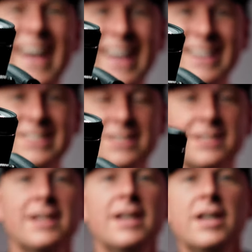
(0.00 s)
angle.
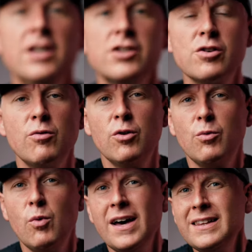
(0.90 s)
So
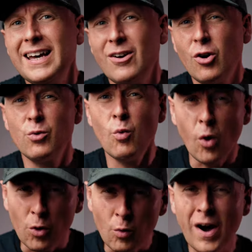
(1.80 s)
on
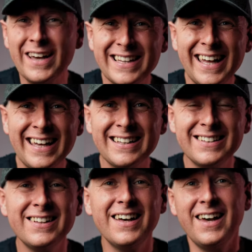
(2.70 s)
wide
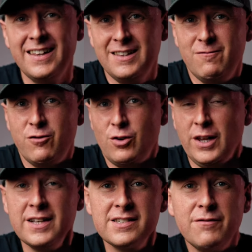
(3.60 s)
angle and for
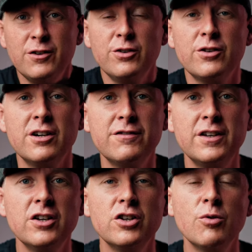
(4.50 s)
landscape
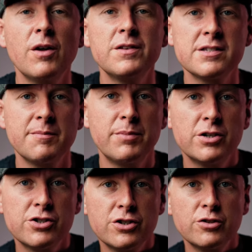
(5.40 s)
photography, you want this
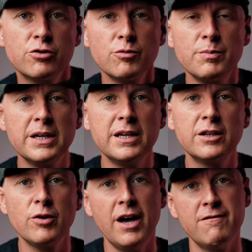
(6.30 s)
aperture to be
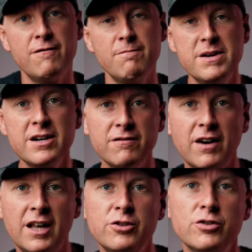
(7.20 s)
to have bigger
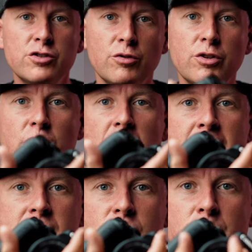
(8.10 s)
value, so your
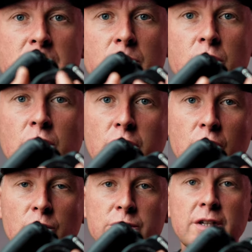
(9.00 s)
lens to be more
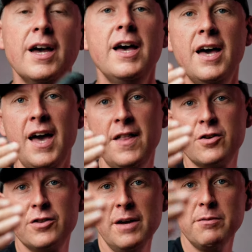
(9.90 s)
closed and
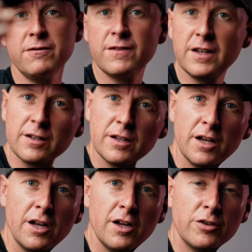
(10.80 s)
your depth of field
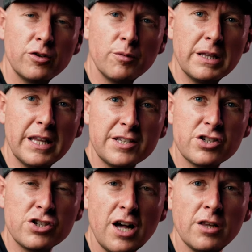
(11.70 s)
to be less
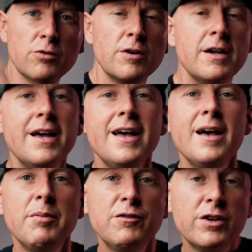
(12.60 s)
shallow.
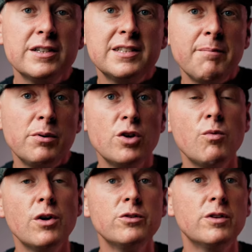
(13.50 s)
But for example, you
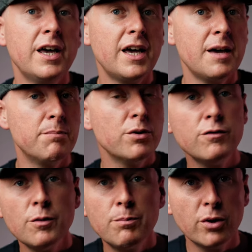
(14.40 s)
want to take a
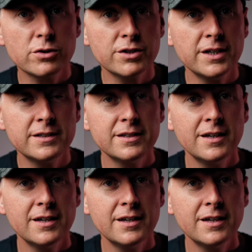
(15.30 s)
beautiful portrait